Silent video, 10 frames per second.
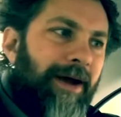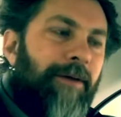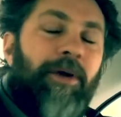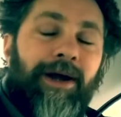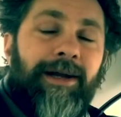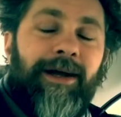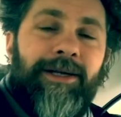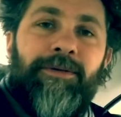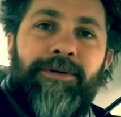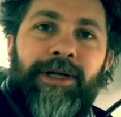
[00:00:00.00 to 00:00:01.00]
But I
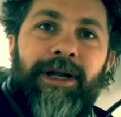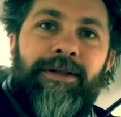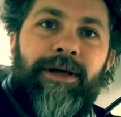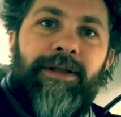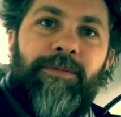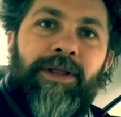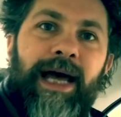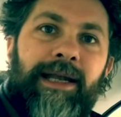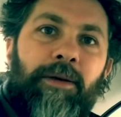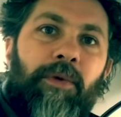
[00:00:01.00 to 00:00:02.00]
do also know that with
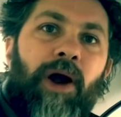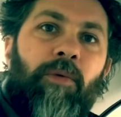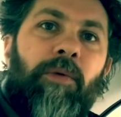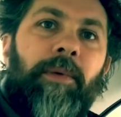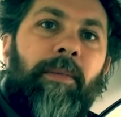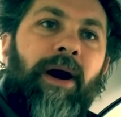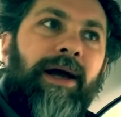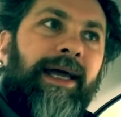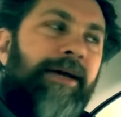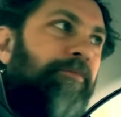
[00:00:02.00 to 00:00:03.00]
that number, I will be
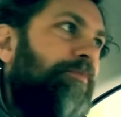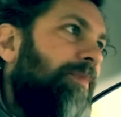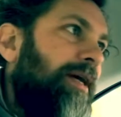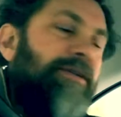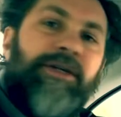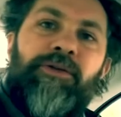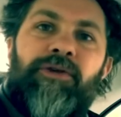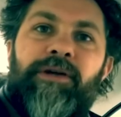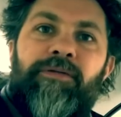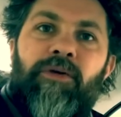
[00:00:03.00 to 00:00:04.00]
buying 2,
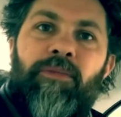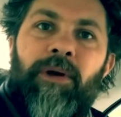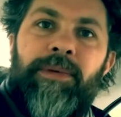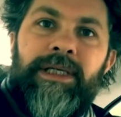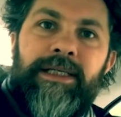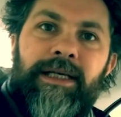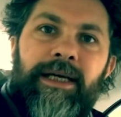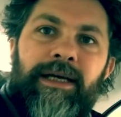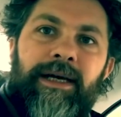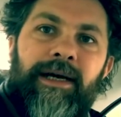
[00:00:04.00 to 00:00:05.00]
3, 4 properties
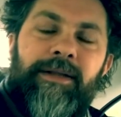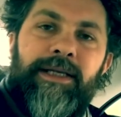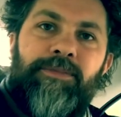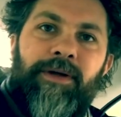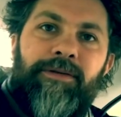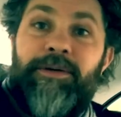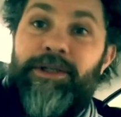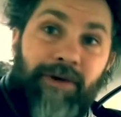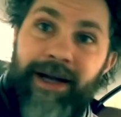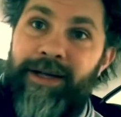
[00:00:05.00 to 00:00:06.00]
this month, which is
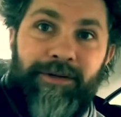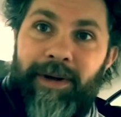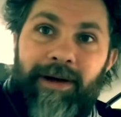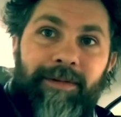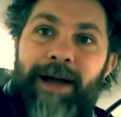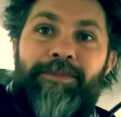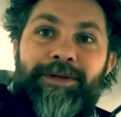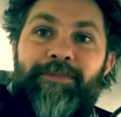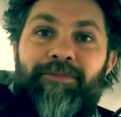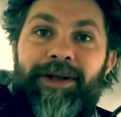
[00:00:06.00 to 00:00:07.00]
great news. I mean,
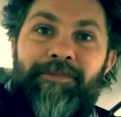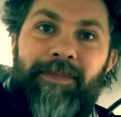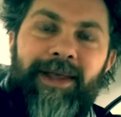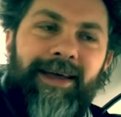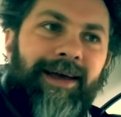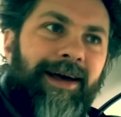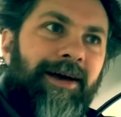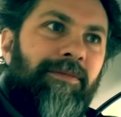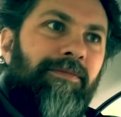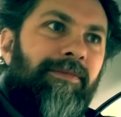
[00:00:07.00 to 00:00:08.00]
absolutely
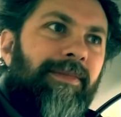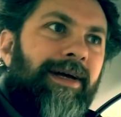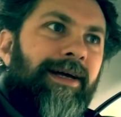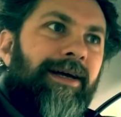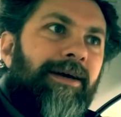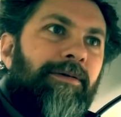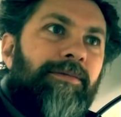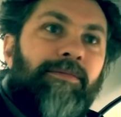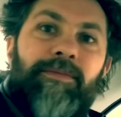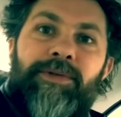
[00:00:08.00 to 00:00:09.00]
brilliant.
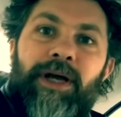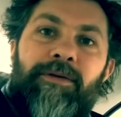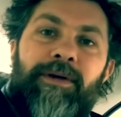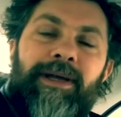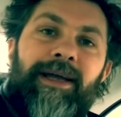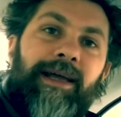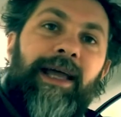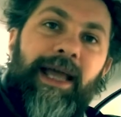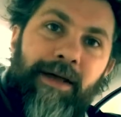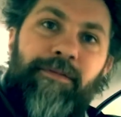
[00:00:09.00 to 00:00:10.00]
So
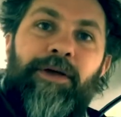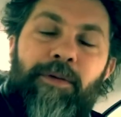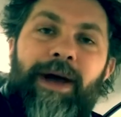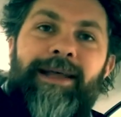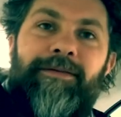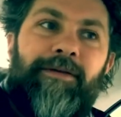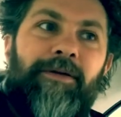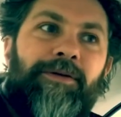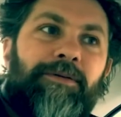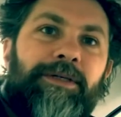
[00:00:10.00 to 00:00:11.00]
if you make the phone
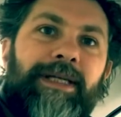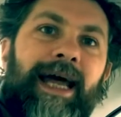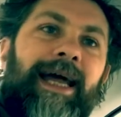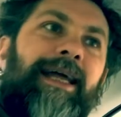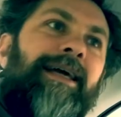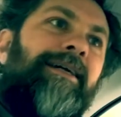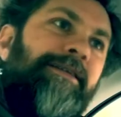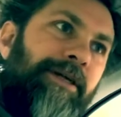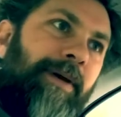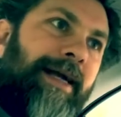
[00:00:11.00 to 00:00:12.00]
call today
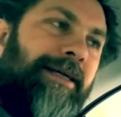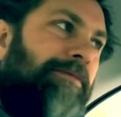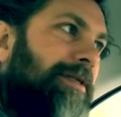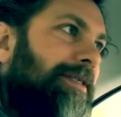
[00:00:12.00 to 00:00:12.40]
to Adam and